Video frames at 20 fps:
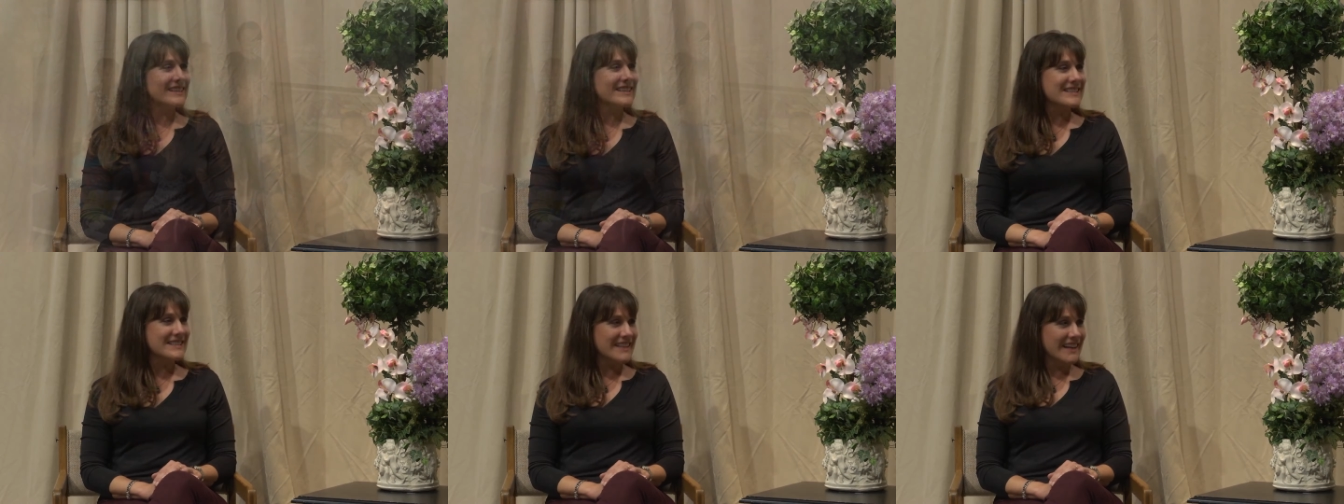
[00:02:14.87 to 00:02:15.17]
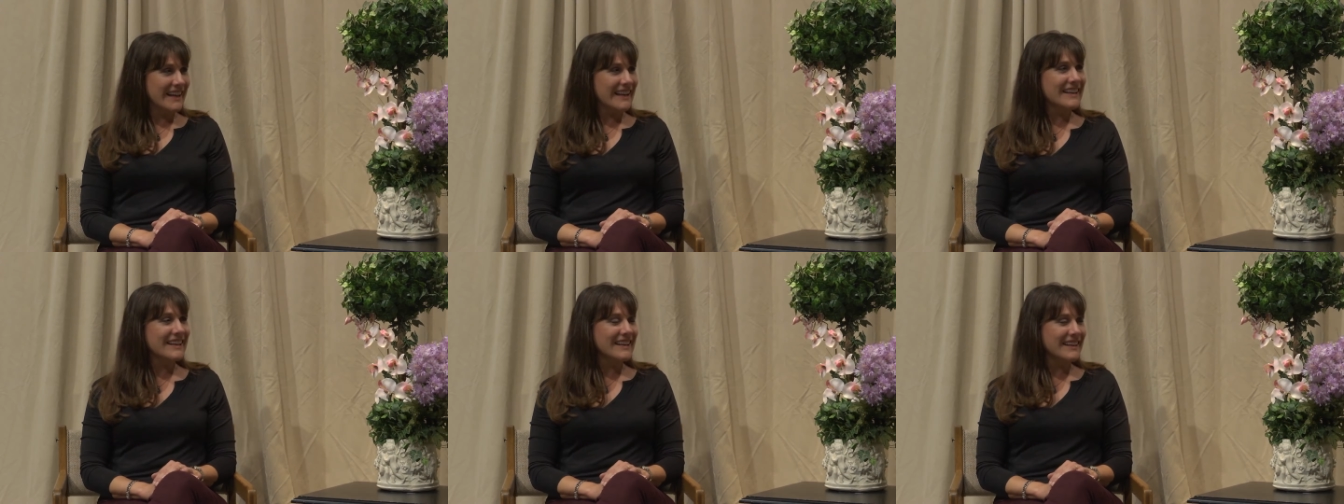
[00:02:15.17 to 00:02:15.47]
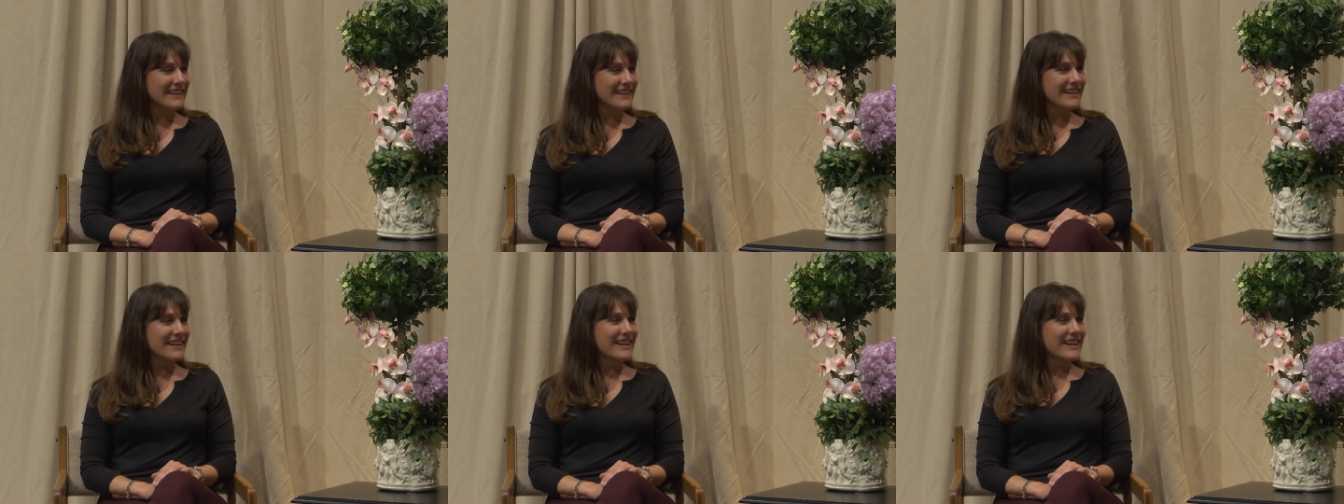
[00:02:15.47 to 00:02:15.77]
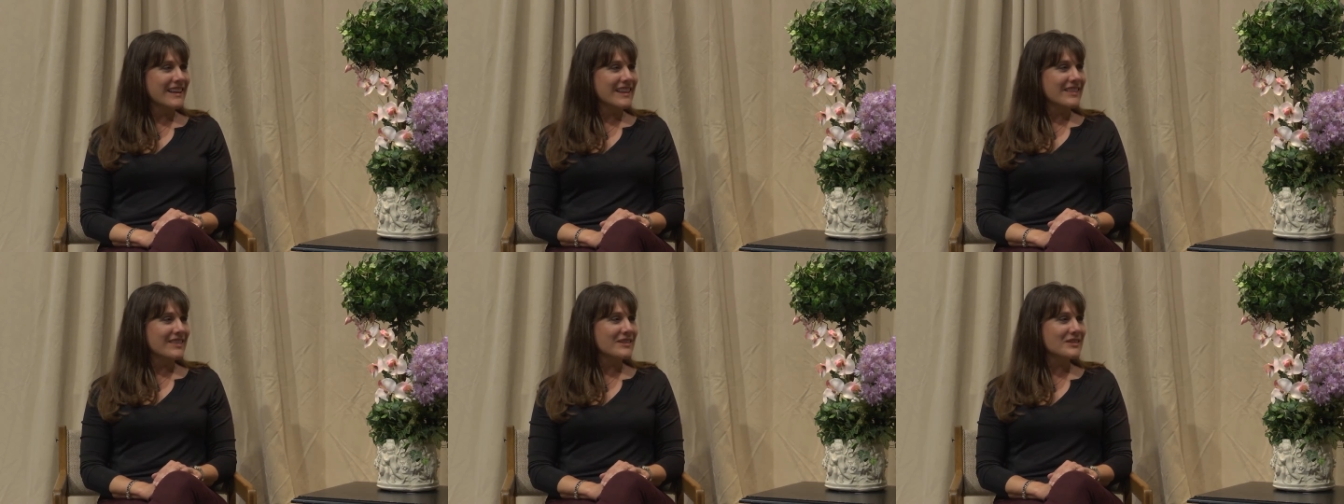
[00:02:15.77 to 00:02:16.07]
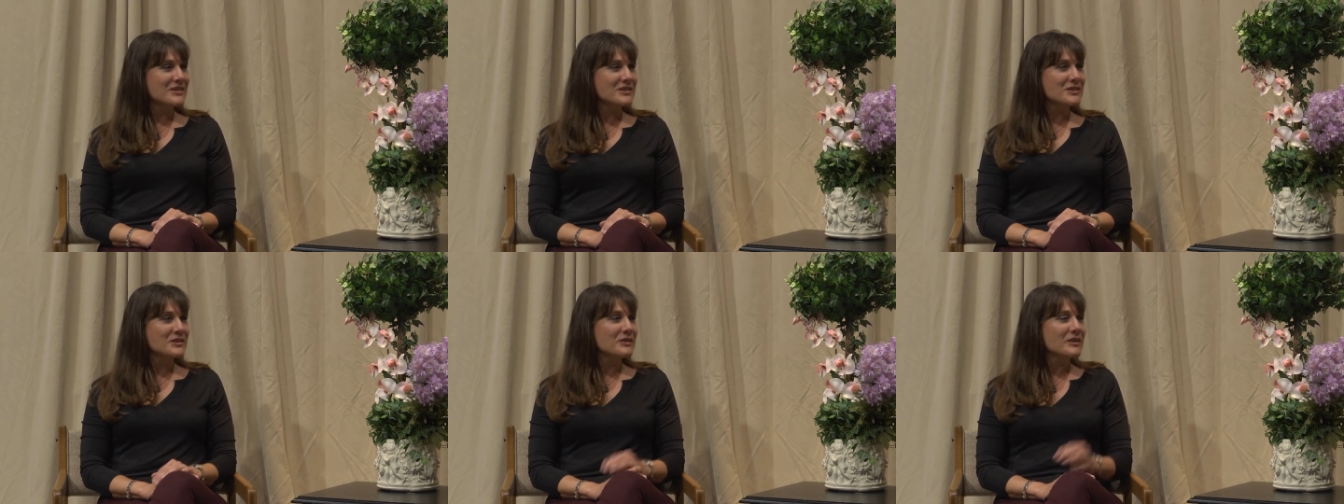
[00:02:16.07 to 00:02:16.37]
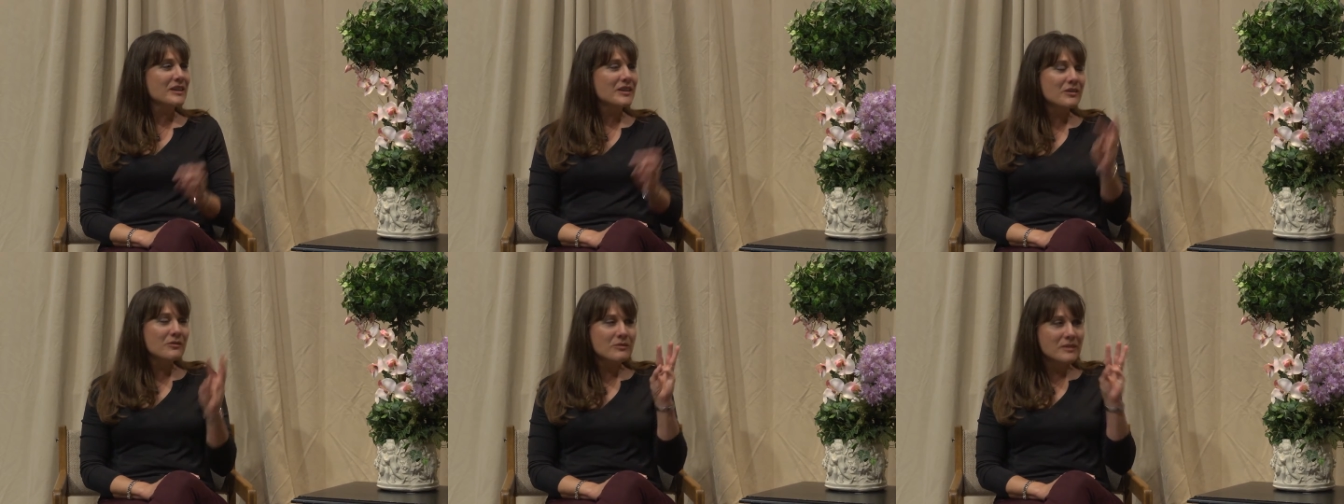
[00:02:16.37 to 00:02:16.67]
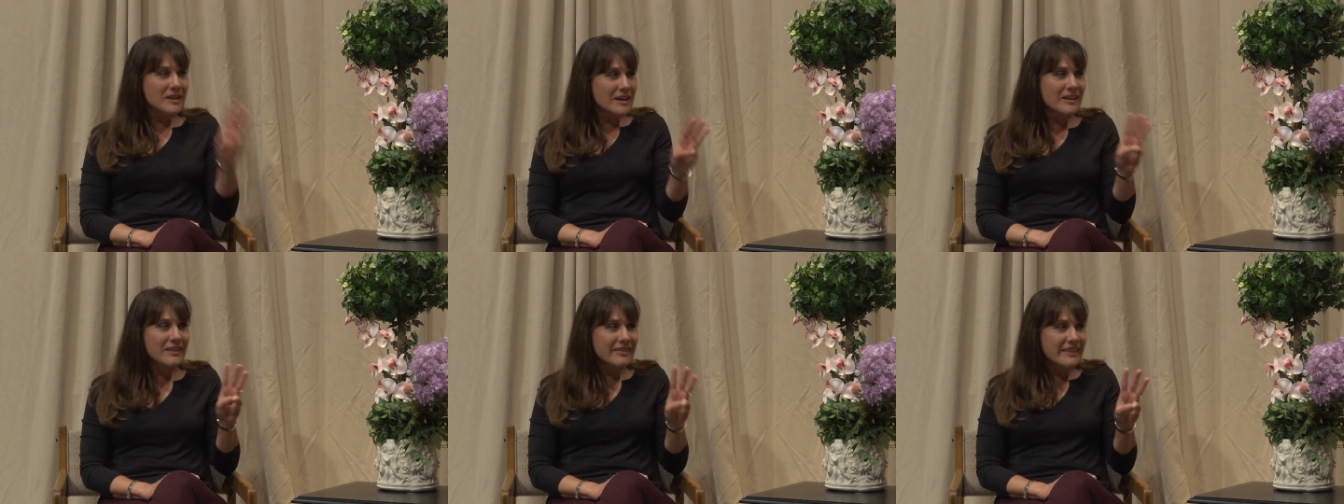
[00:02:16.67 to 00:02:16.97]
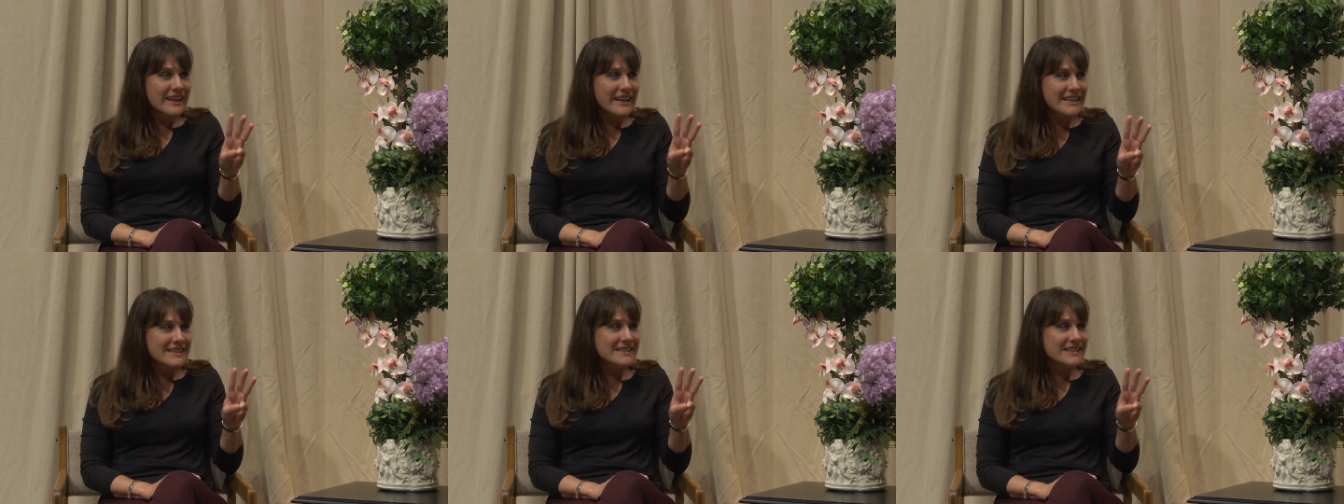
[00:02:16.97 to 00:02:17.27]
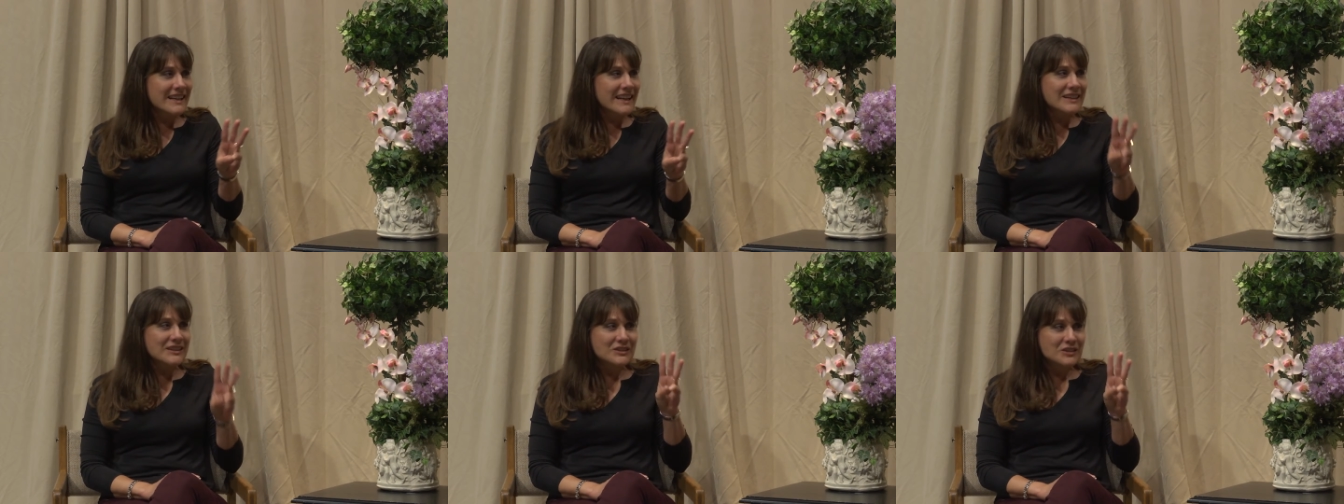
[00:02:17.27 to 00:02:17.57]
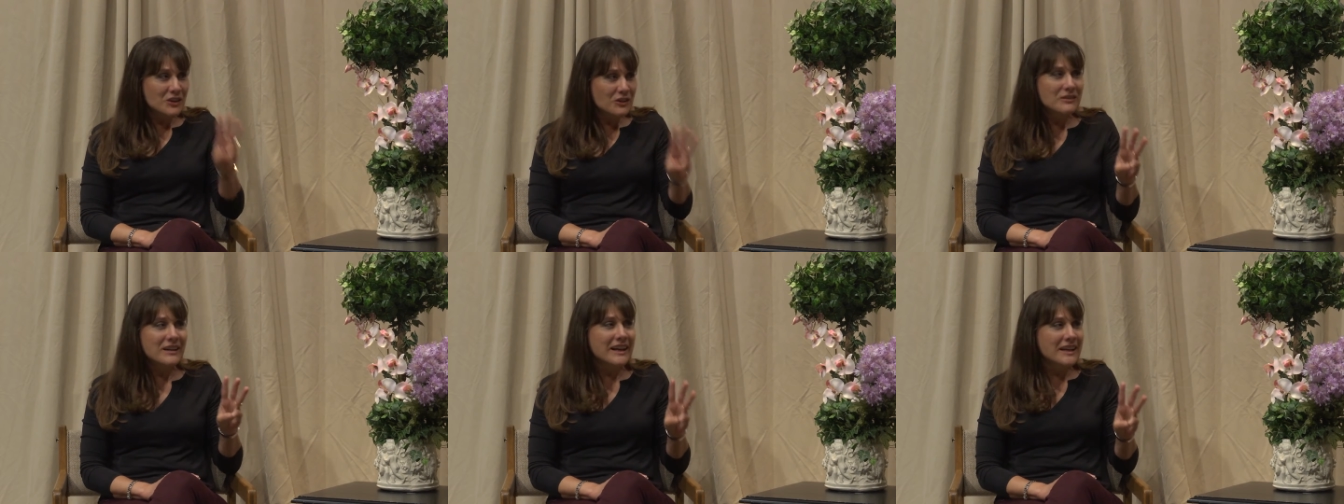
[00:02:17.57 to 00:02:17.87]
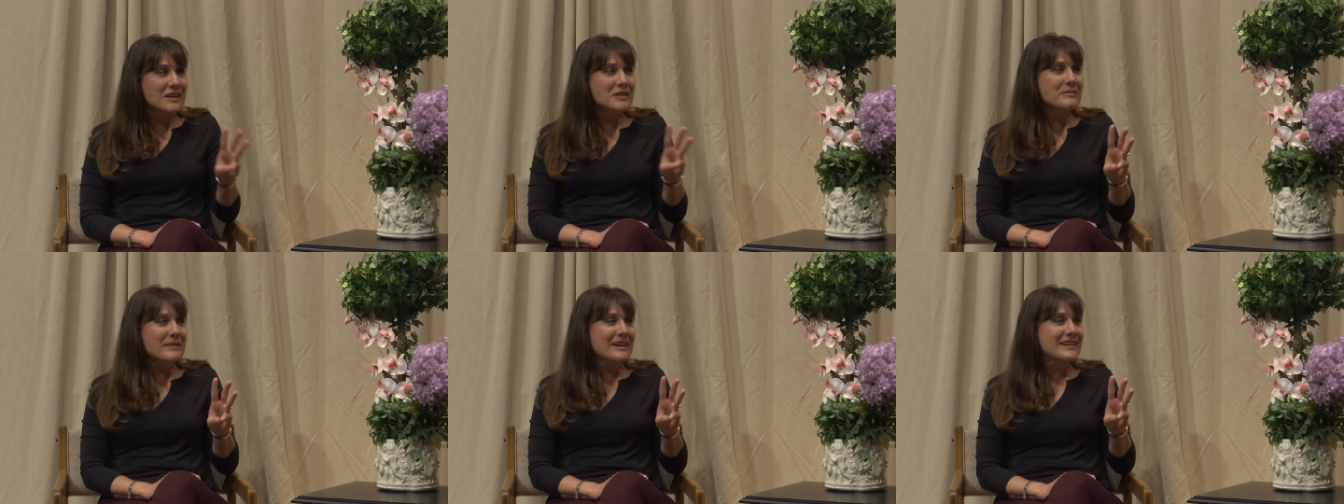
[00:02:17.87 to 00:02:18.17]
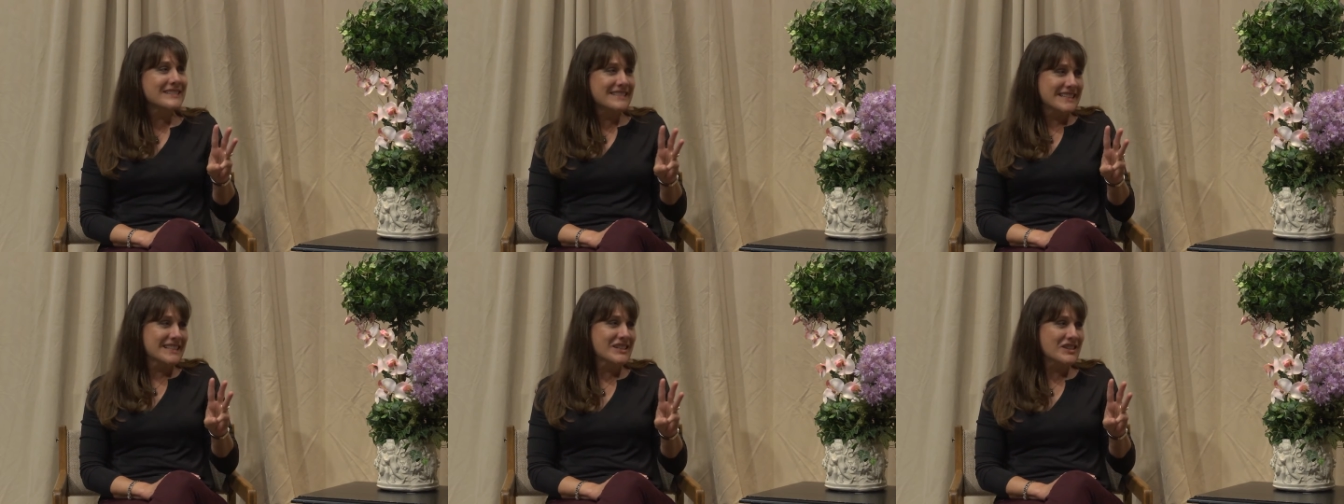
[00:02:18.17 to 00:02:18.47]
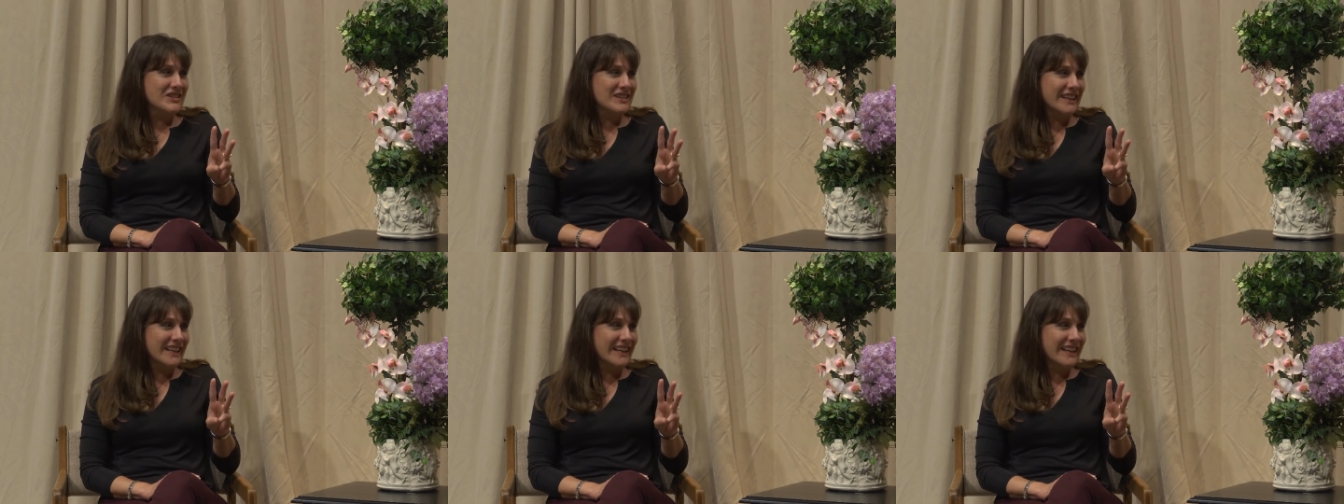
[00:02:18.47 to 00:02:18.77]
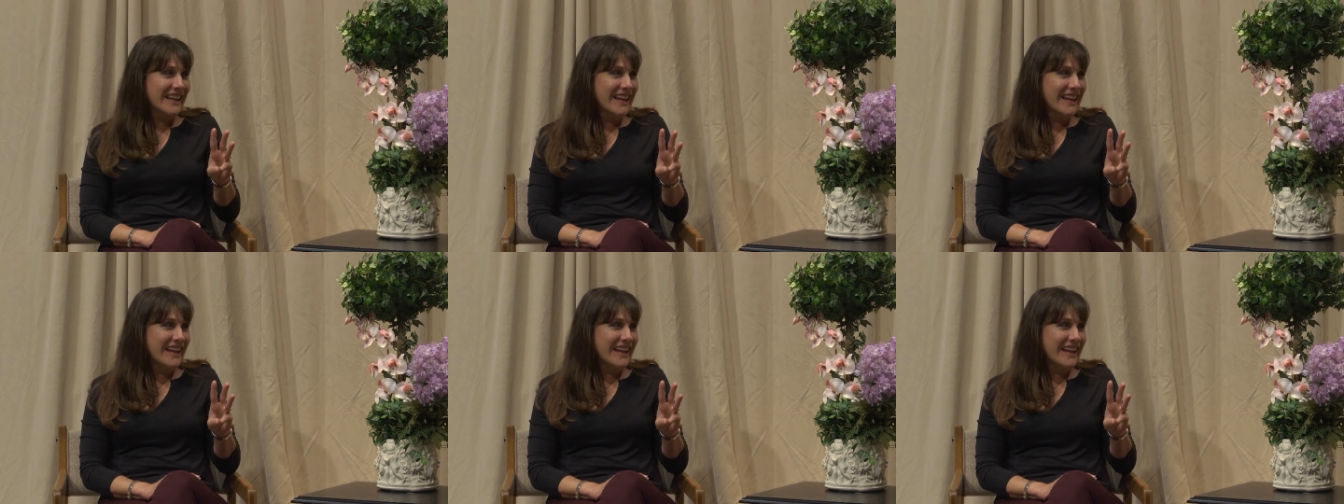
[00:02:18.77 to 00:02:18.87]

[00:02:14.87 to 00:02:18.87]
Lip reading: exciting. There's only 3 things that I don't like about teaching.